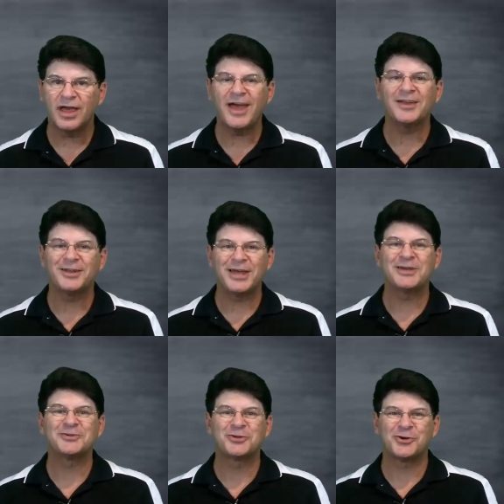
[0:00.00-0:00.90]
and
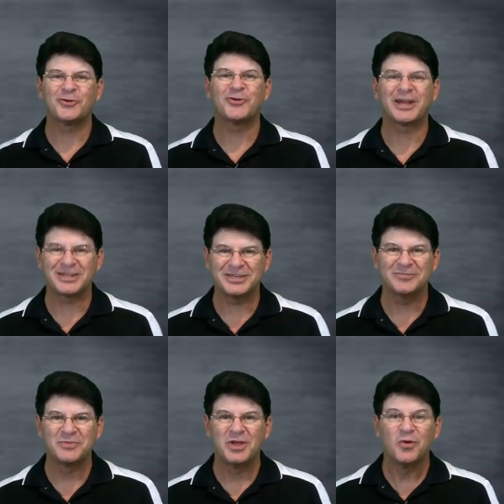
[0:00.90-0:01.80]
land correctly
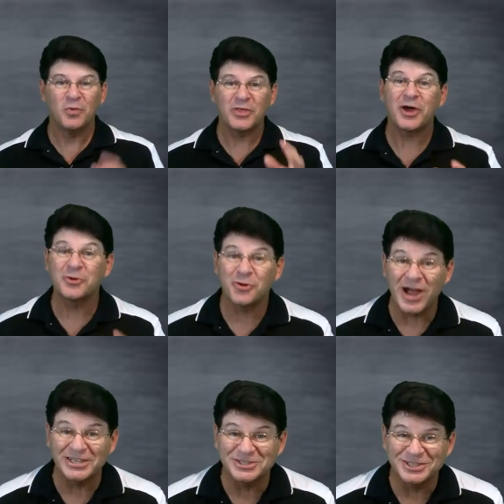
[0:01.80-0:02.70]
without
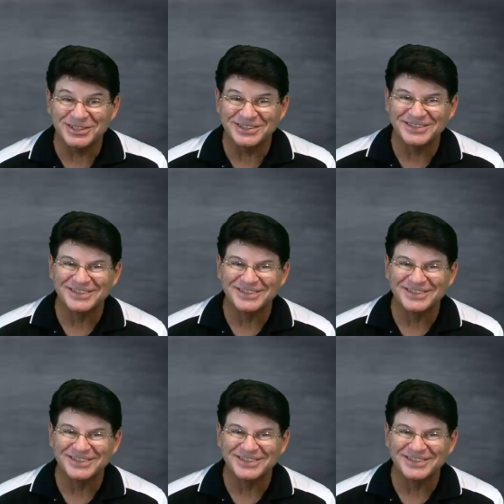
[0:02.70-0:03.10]
crashing,